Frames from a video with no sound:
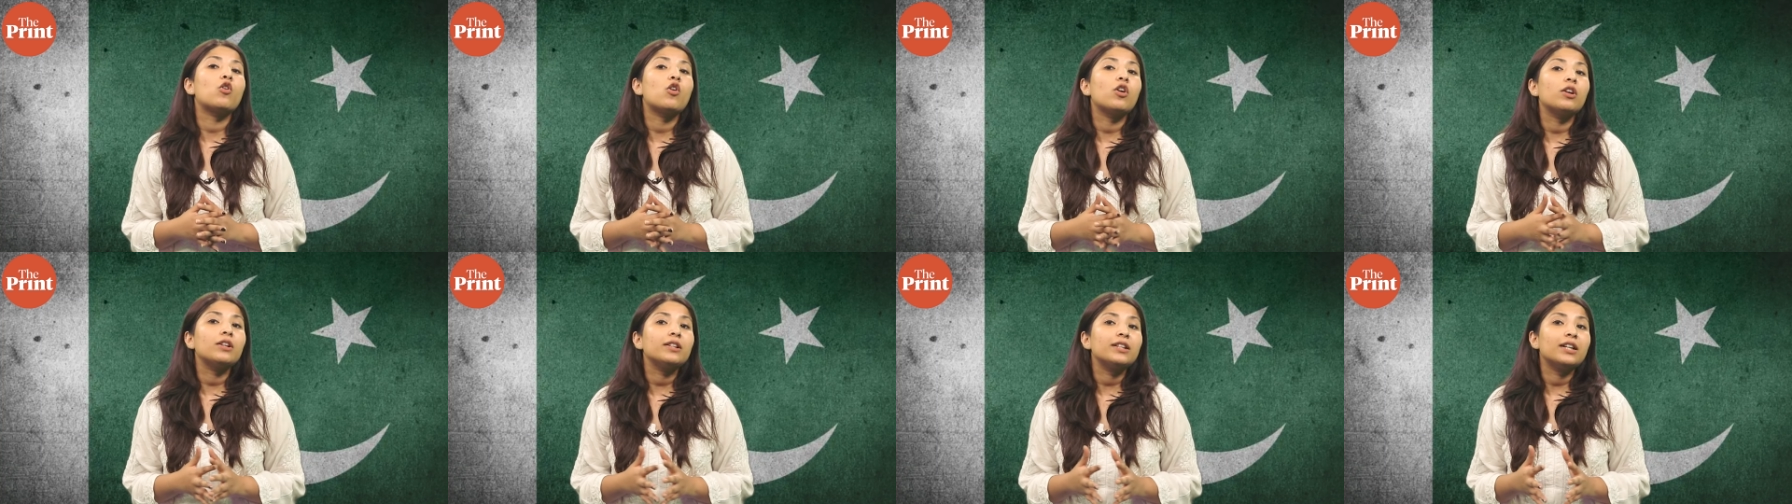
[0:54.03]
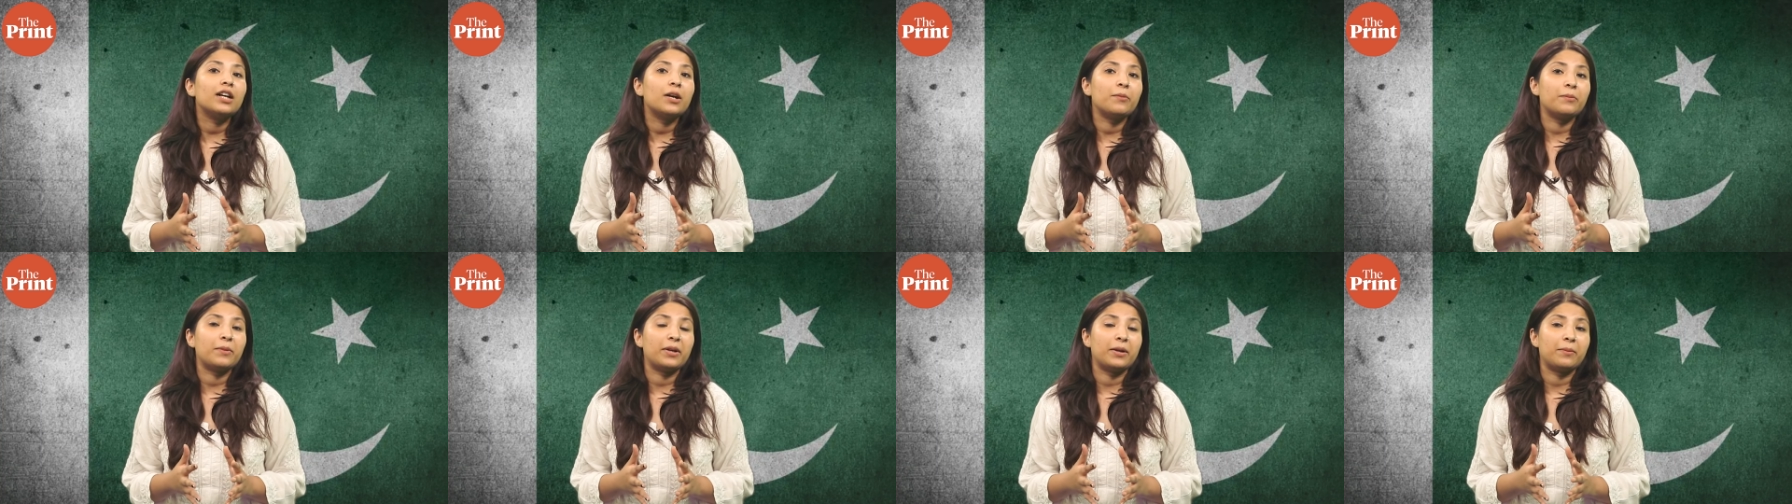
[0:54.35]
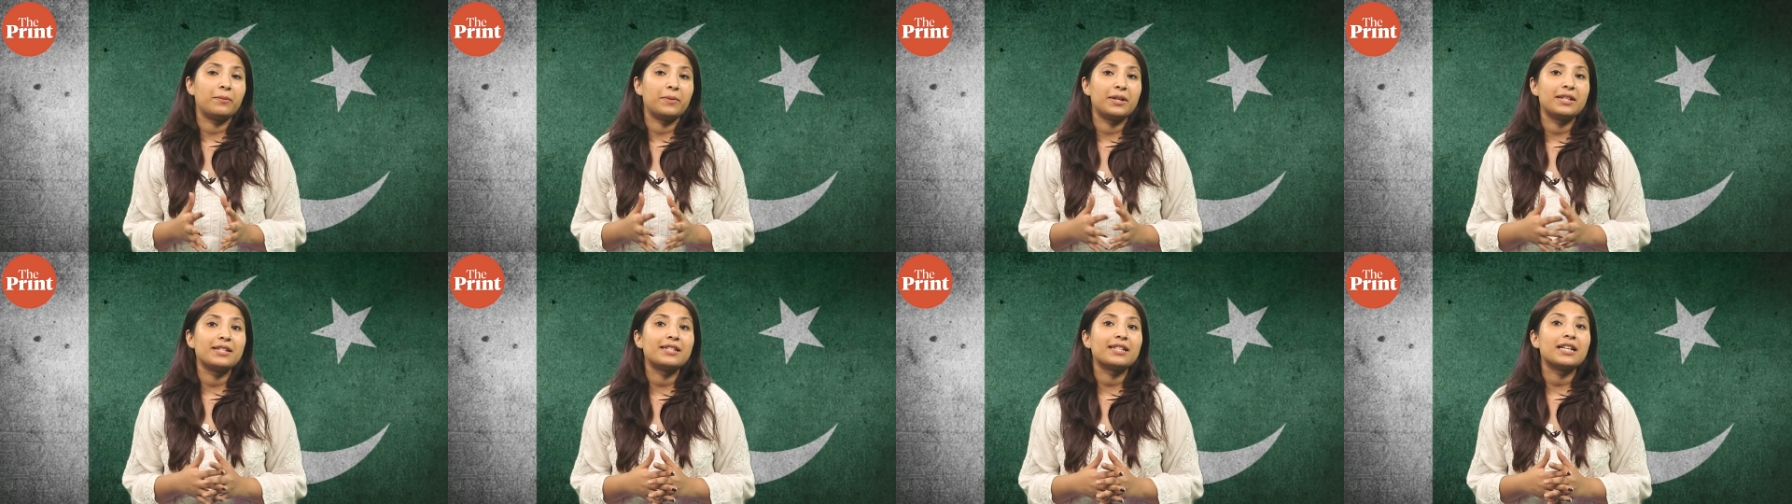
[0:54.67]
all the
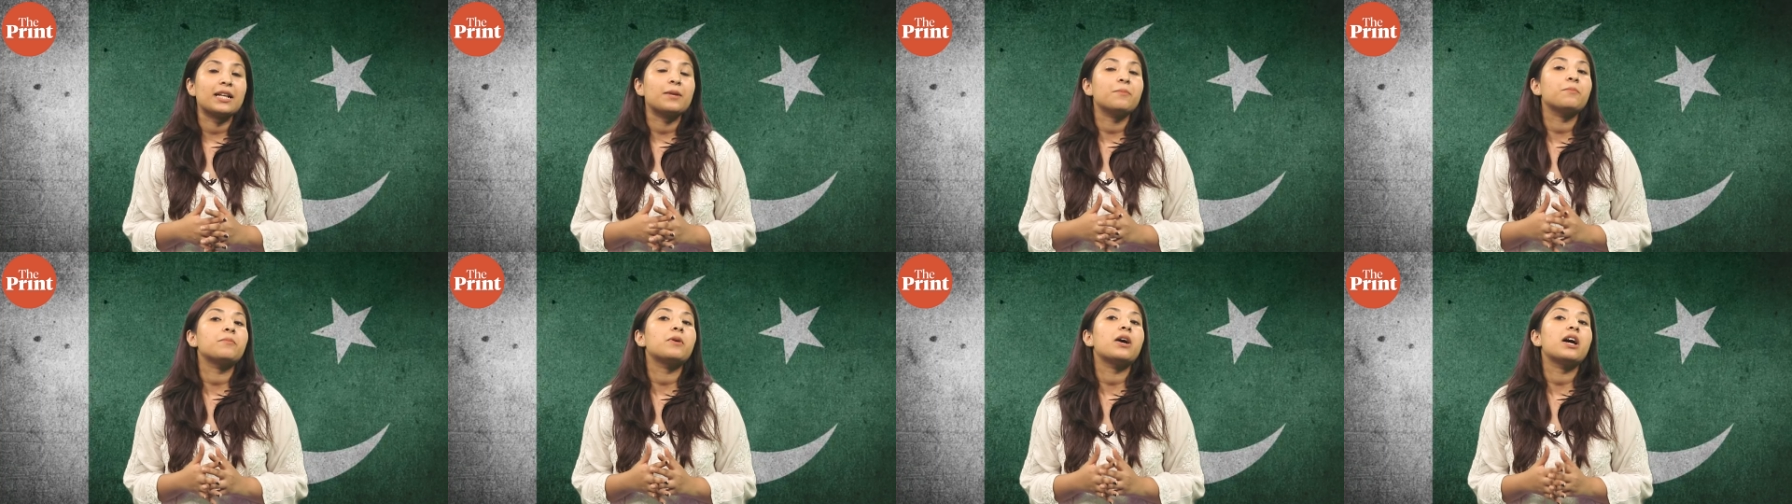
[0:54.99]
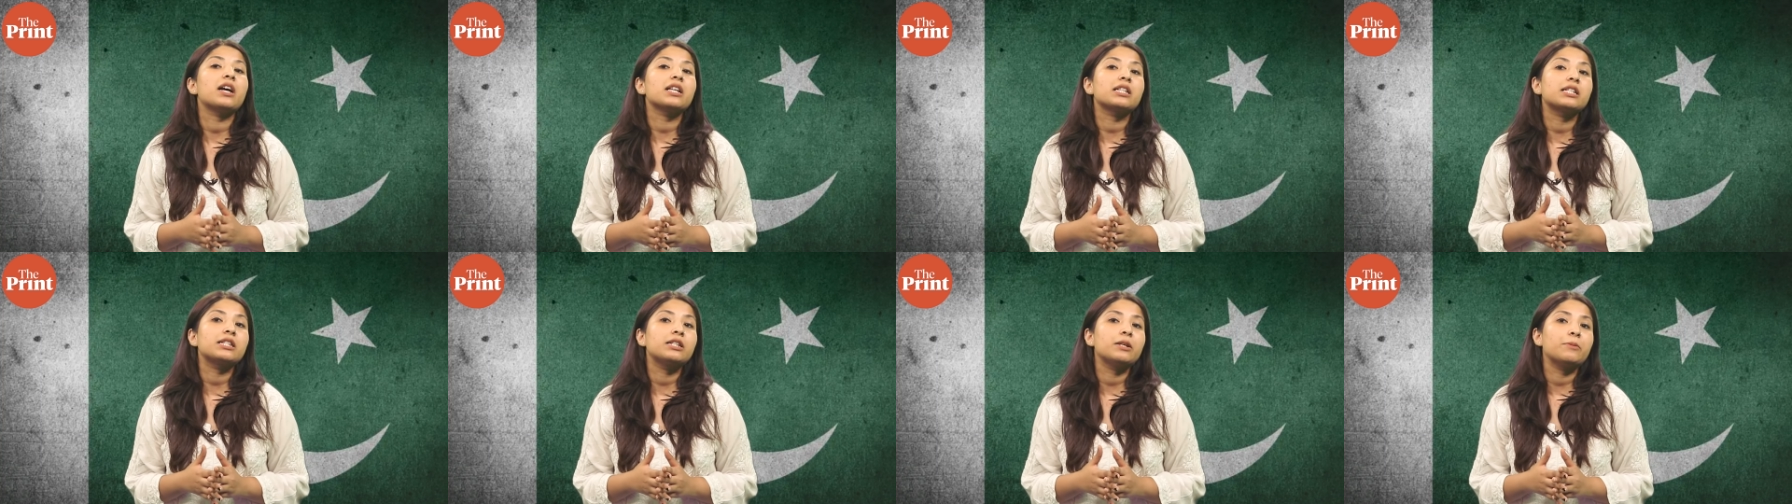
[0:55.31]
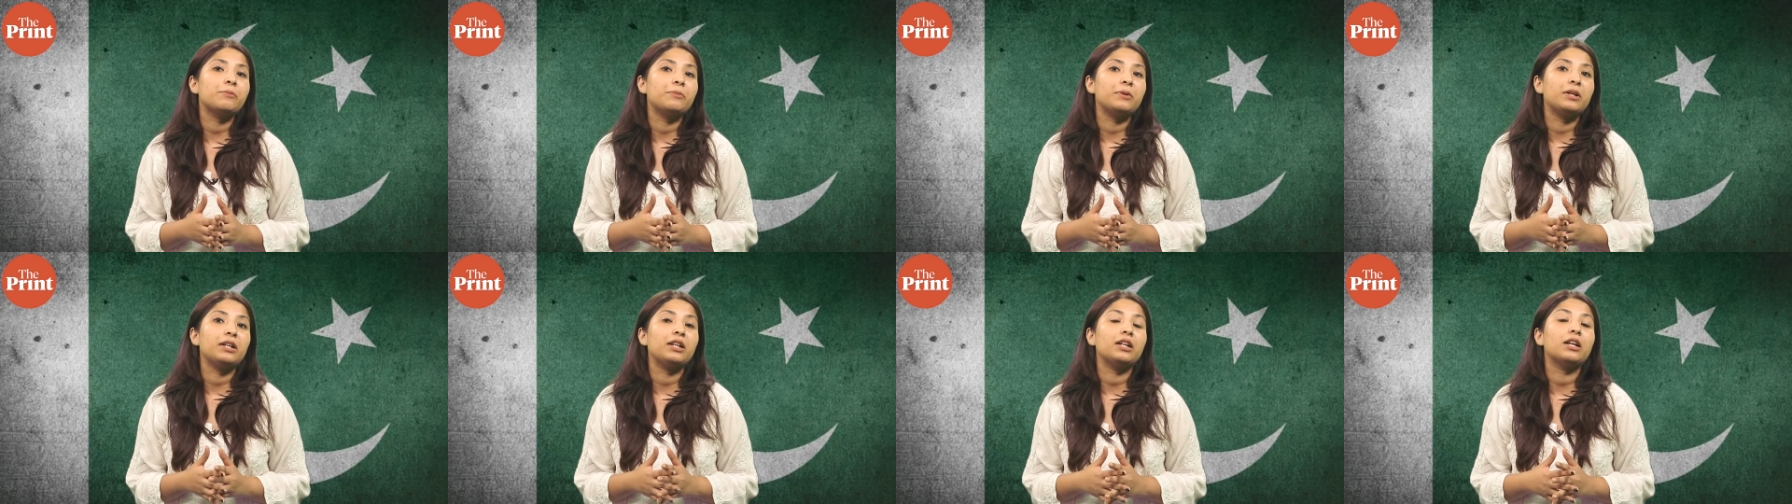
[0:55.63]
amendments and passed the
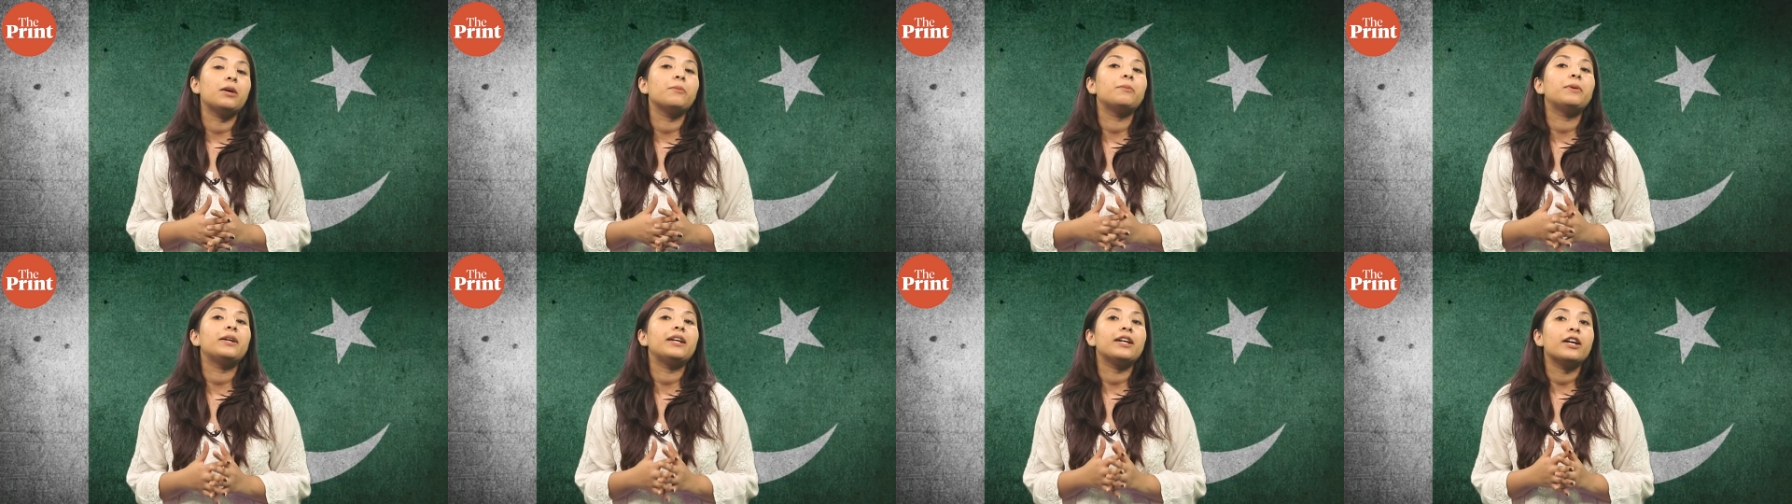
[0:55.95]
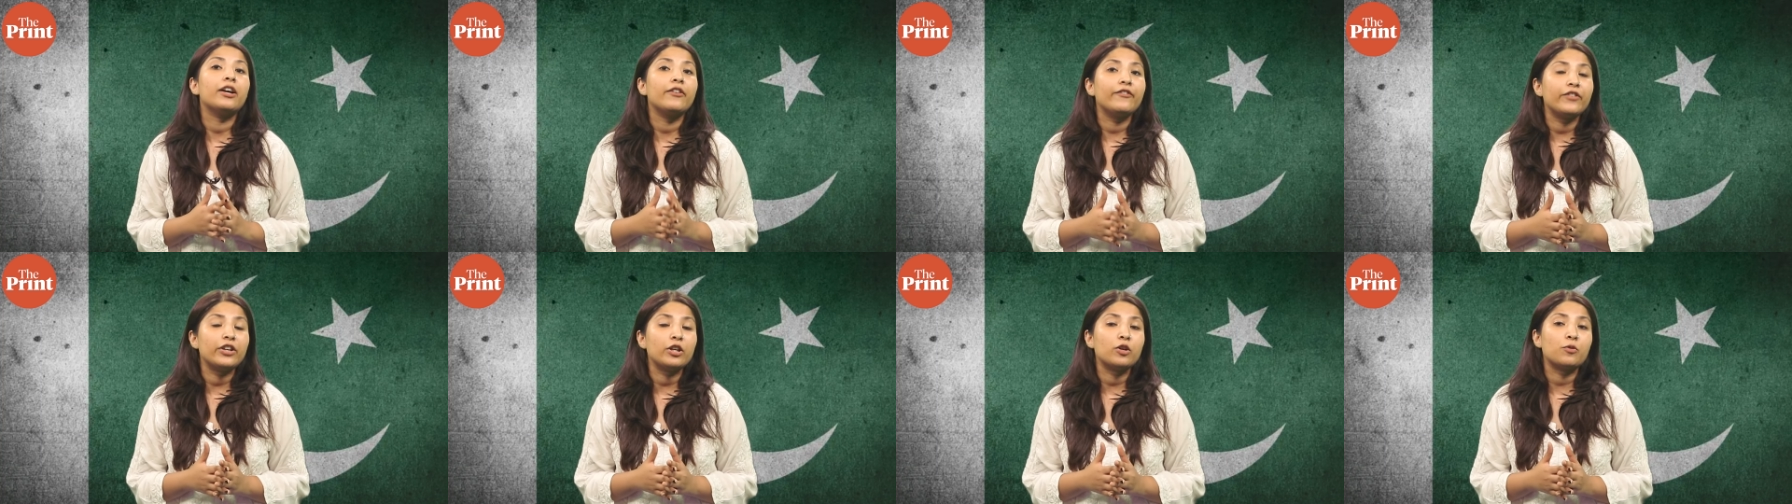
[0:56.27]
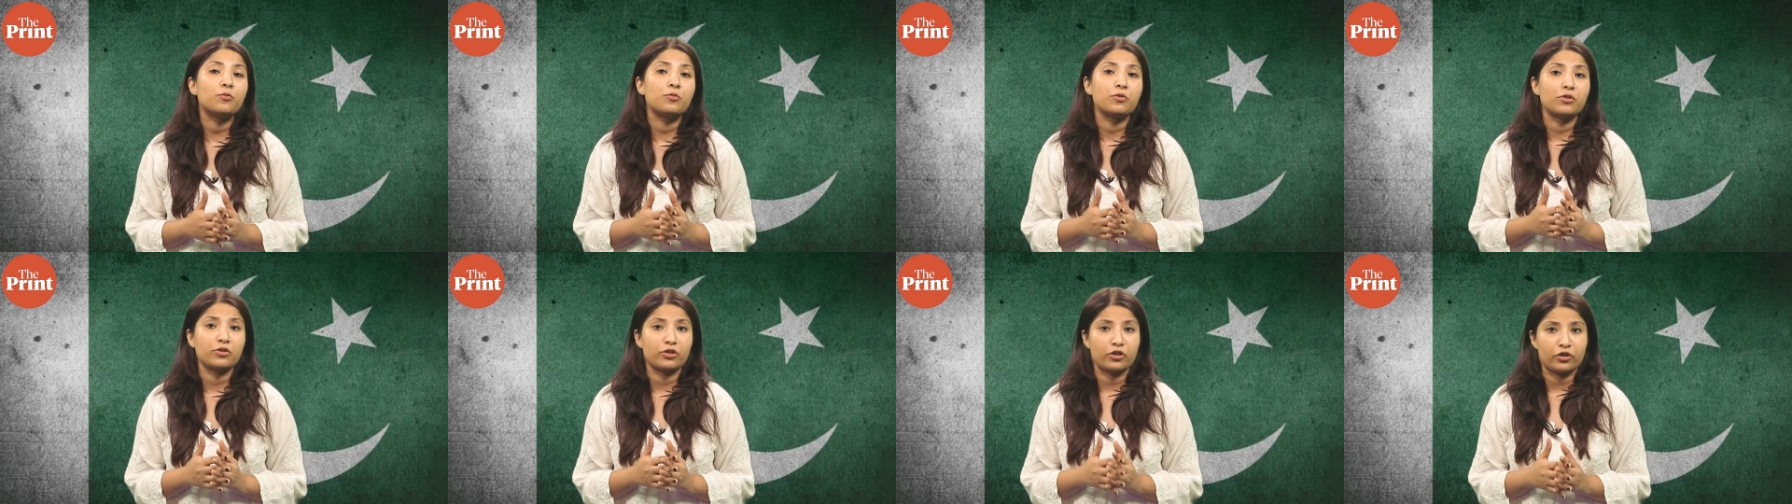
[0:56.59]
bill amid heavy
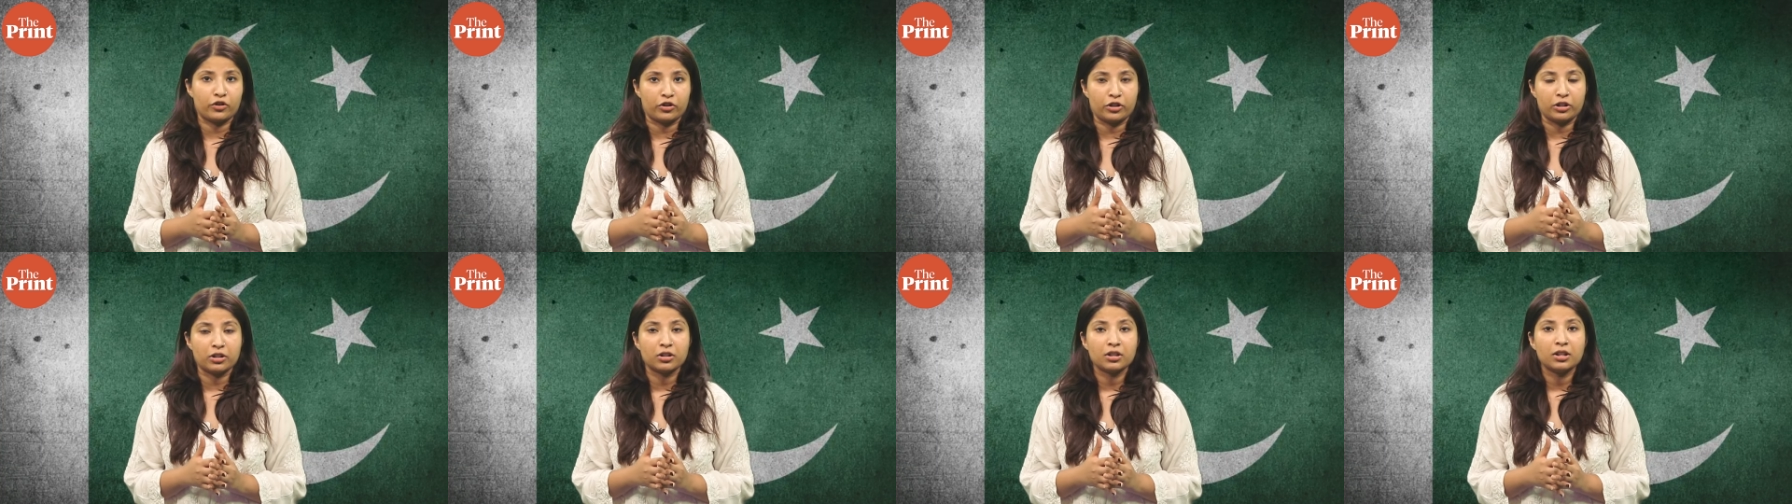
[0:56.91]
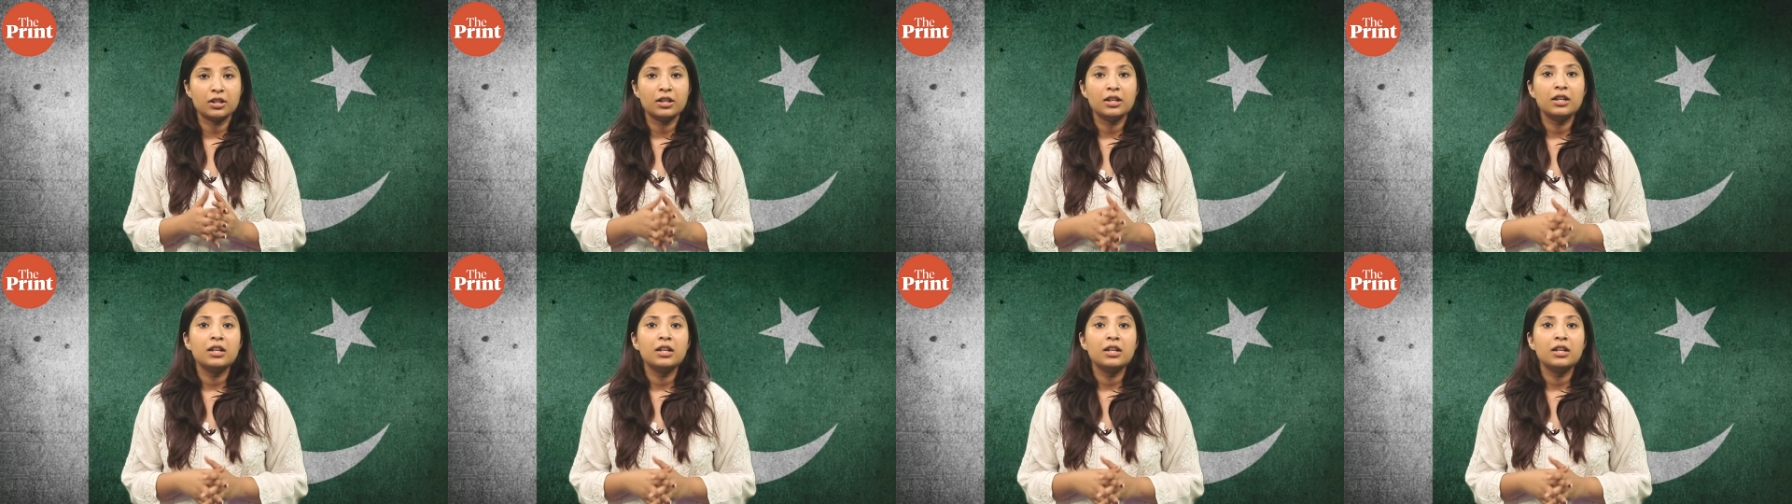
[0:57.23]
opposition.